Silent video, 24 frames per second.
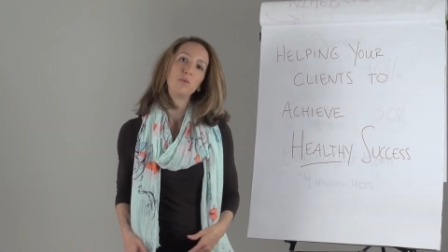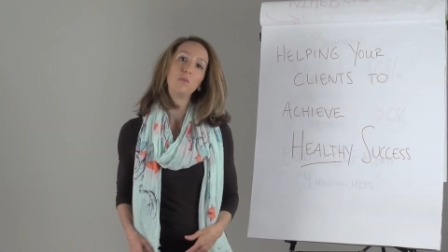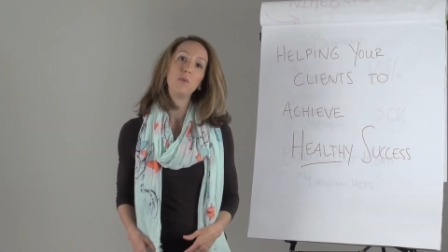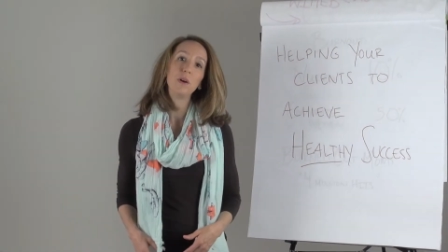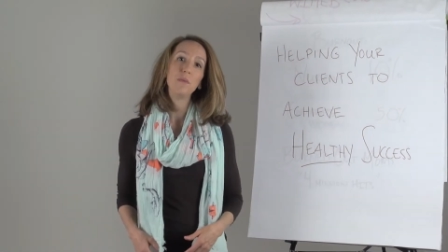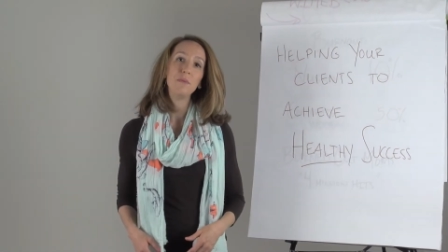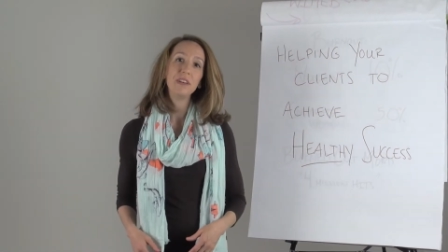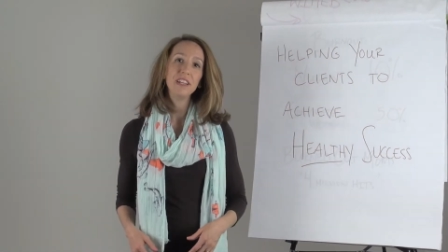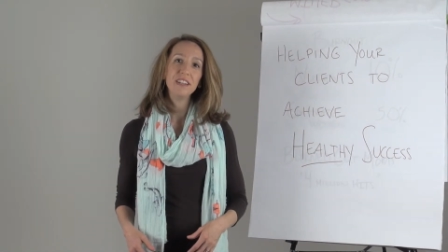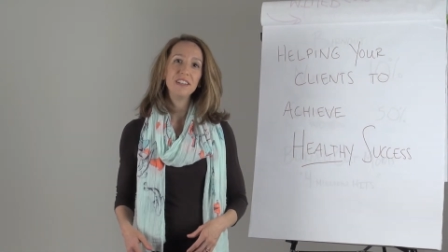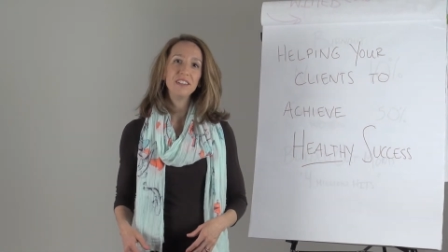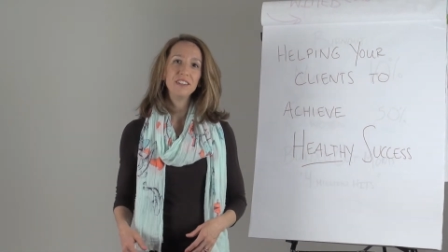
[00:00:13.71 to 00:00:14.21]

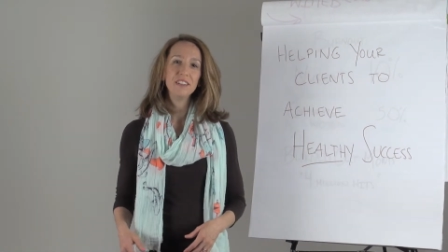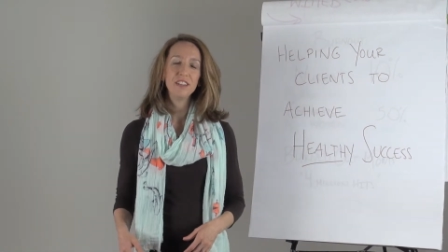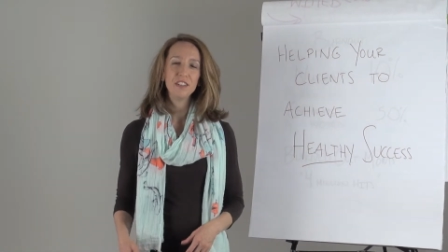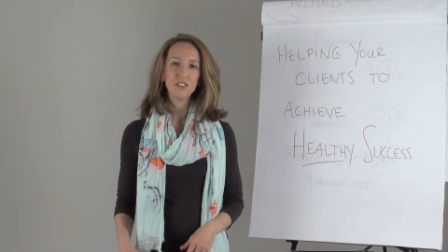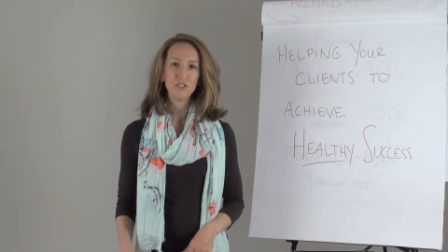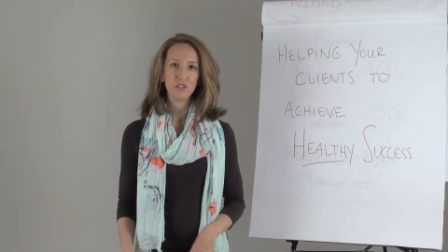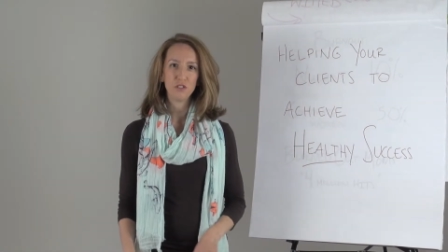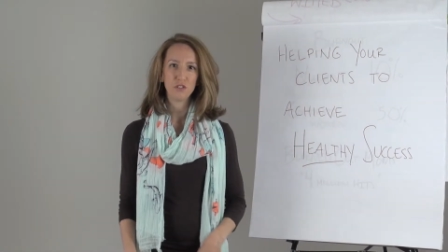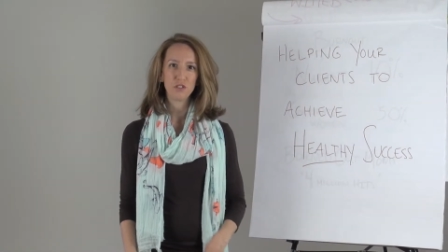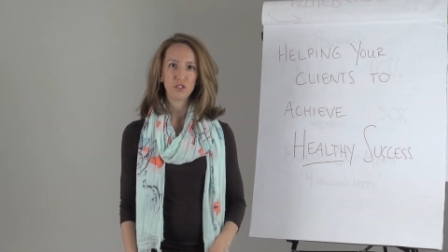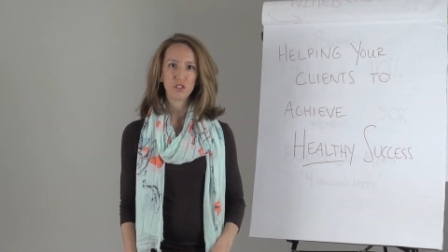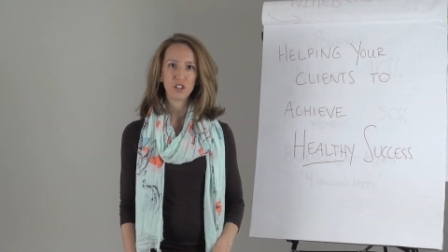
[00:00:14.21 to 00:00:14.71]
Women,
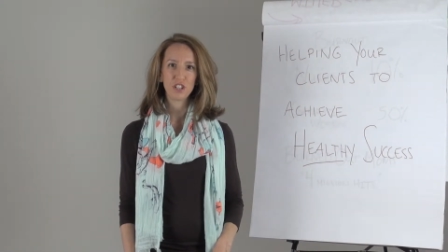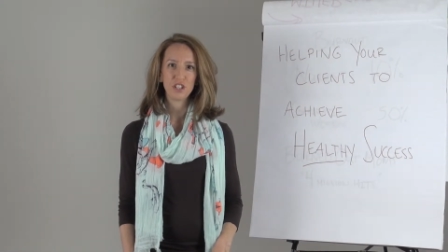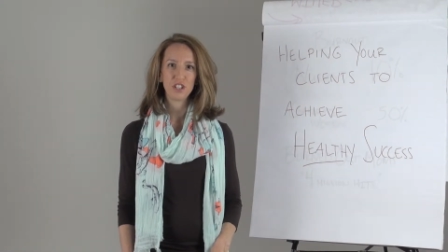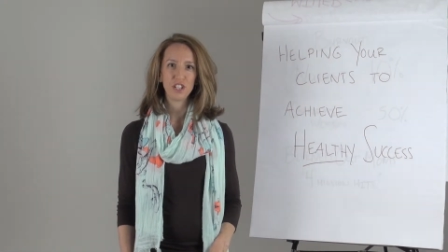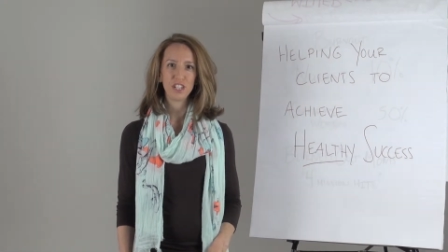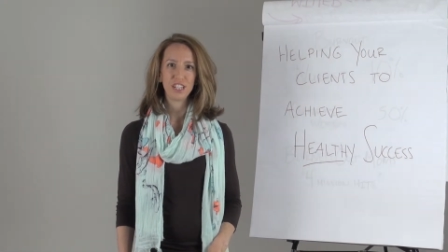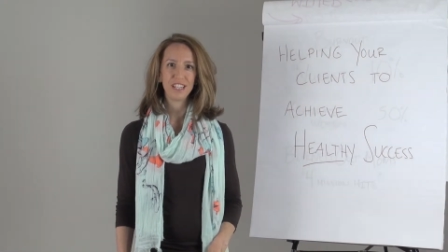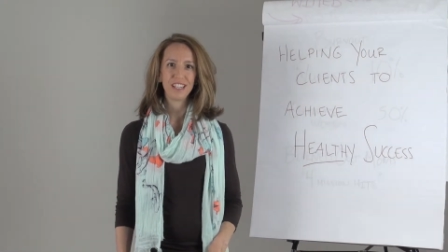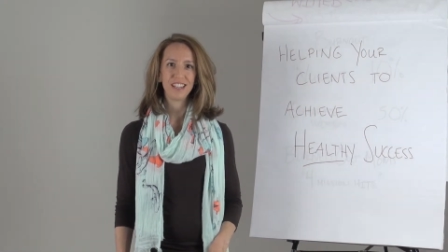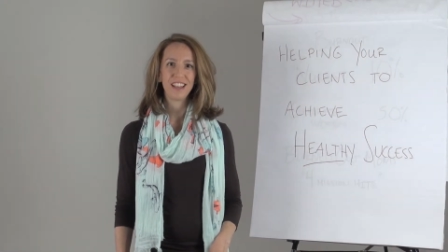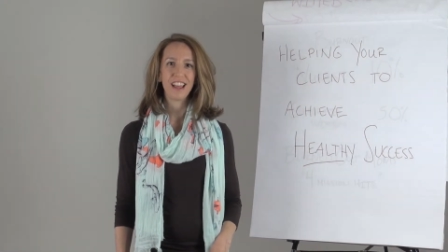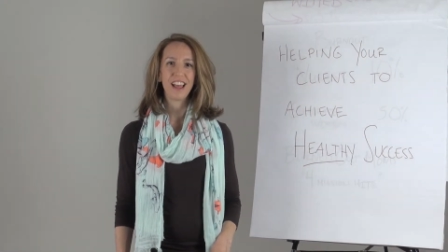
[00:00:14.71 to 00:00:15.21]

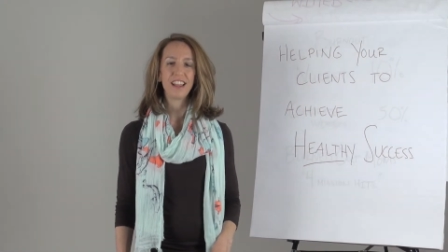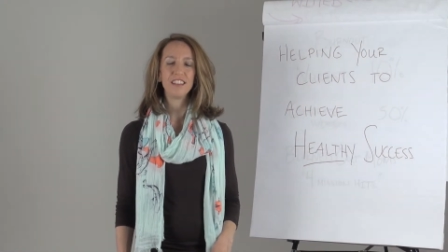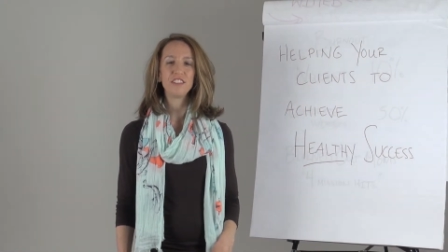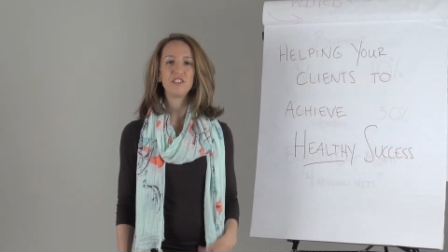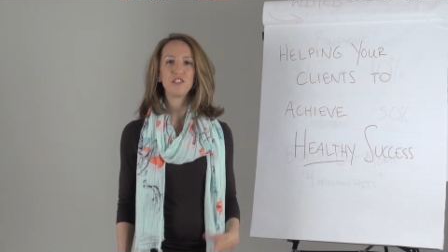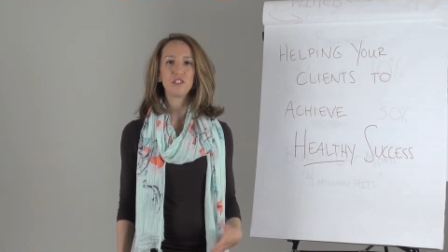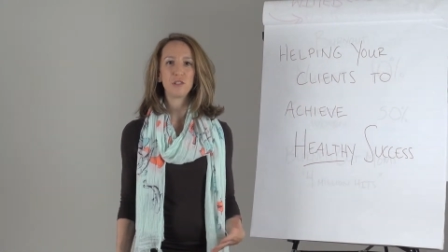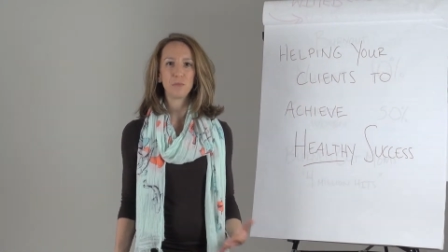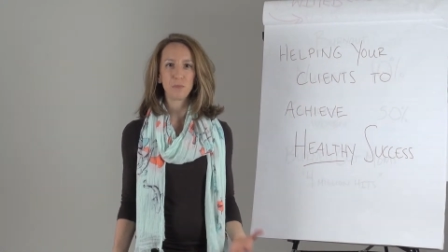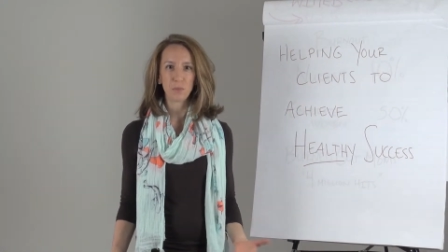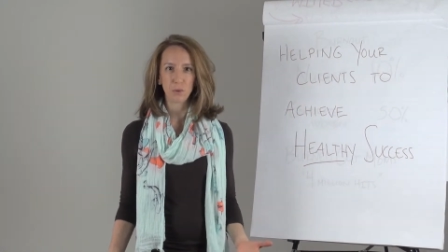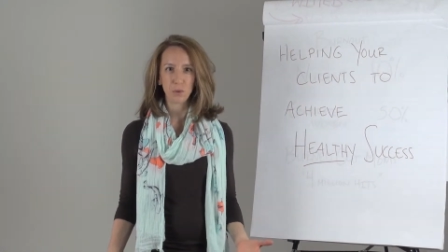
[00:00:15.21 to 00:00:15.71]
Nutrition, and
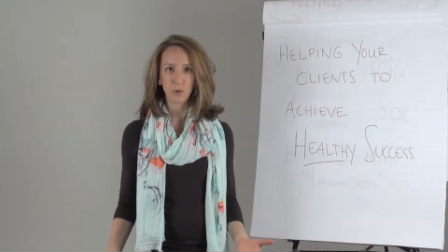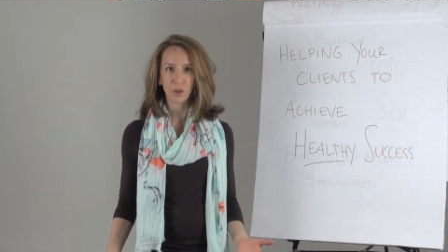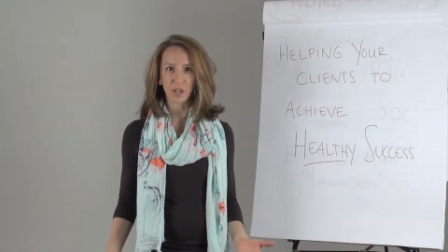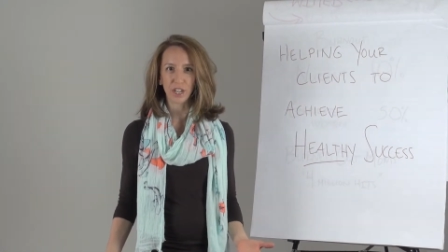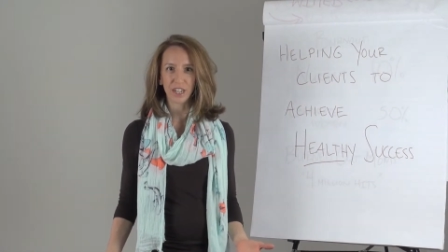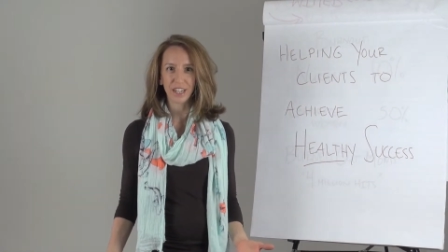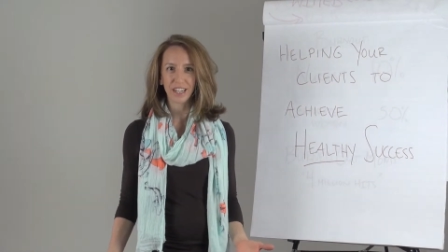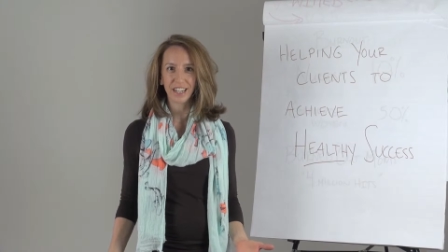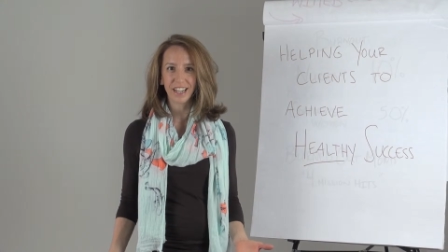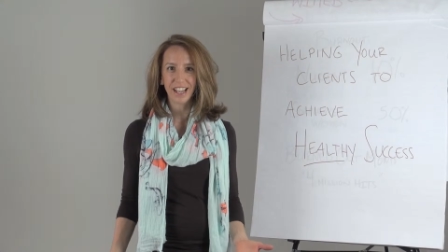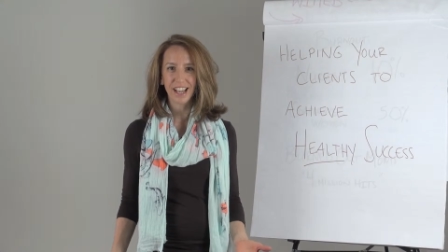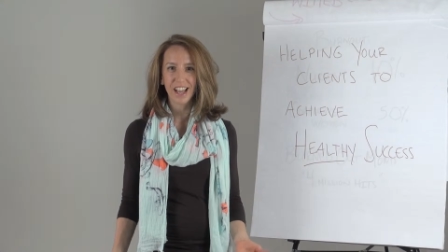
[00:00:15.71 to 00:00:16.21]
Support,